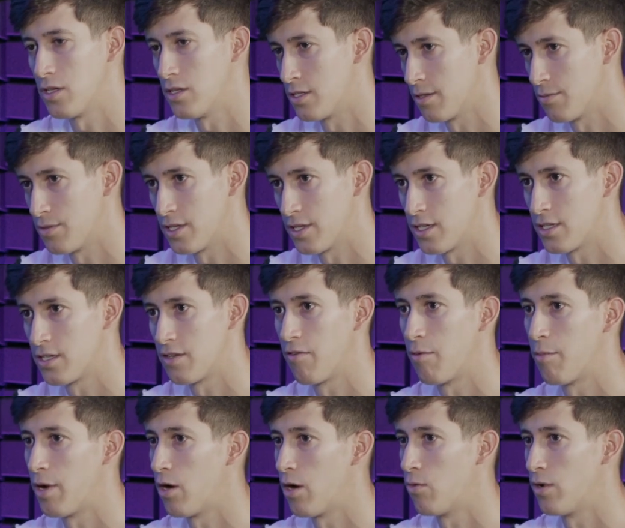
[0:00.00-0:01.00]
he's obsessive
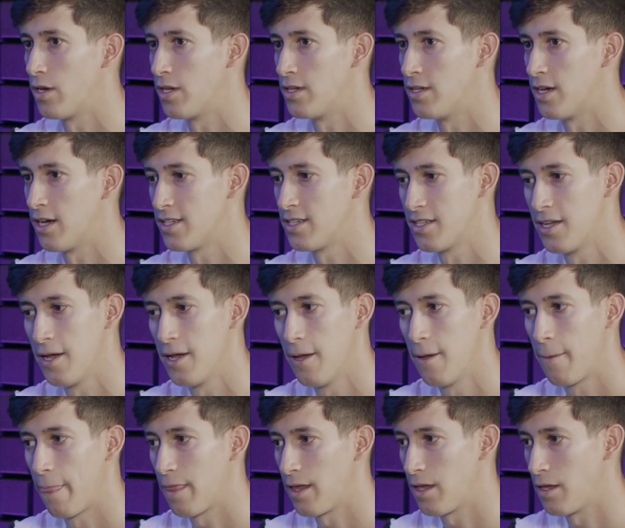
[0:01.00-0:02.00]
about what he does.
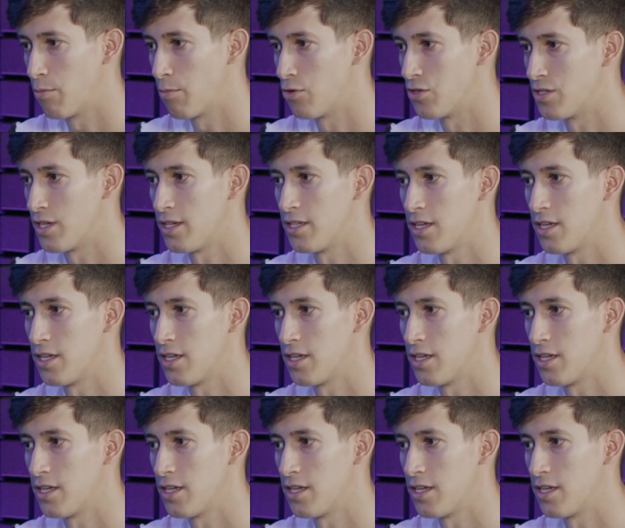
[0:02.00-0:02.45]
He presented.